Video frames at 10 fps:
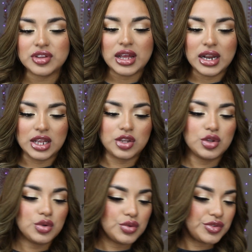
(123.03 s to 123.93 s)
that, I
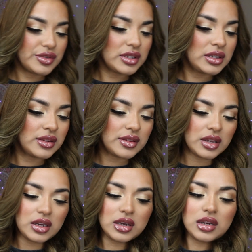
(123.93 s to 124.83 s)
used
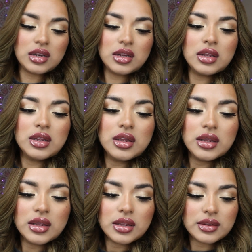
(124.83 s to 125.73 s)
the
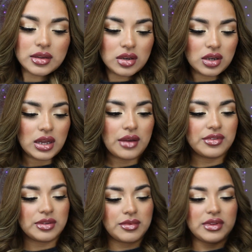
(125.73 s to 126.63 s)
I have
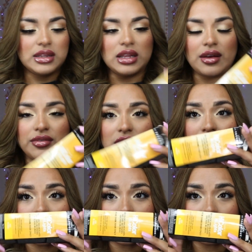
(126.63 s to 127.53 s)
some of it left,
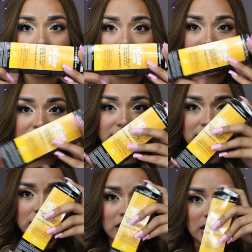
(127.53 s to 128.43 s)
this,
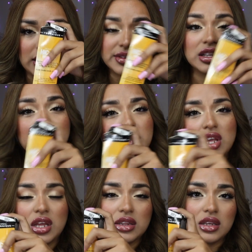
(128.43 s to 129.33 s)
and it's gonna be
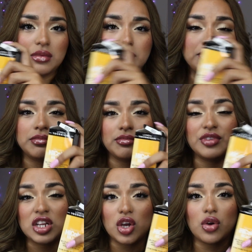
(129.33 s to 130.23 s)
in the
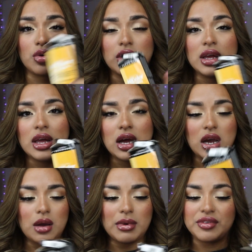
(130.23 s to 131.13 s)
video,
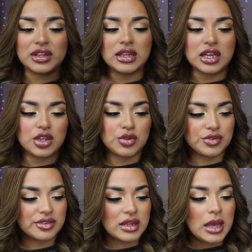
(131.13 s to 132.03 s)
everything that I used,